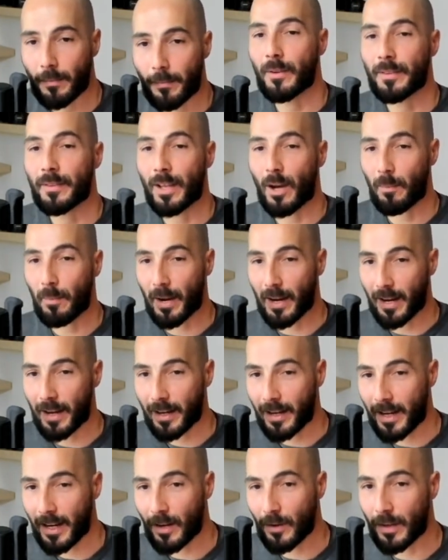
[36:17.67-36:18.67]
Now, by
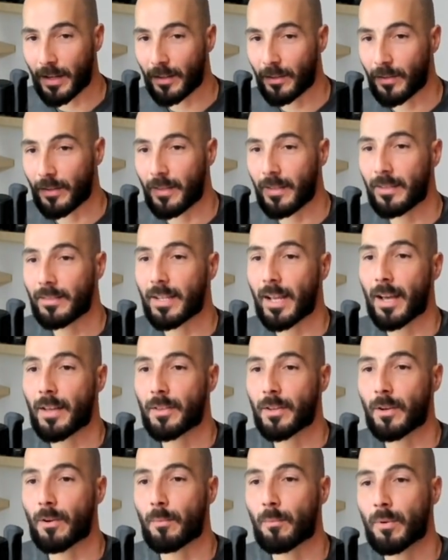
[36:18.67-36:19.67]
adhering to these
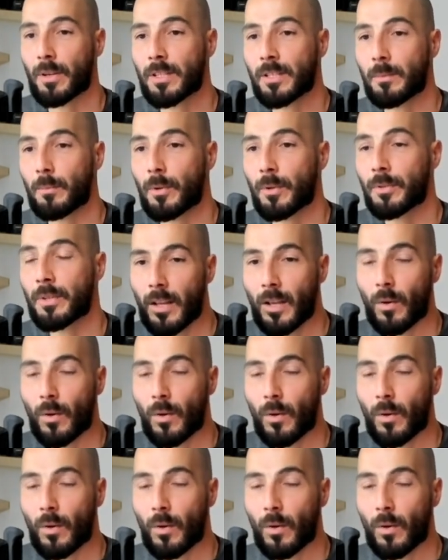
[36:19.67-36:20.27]
ethical principles,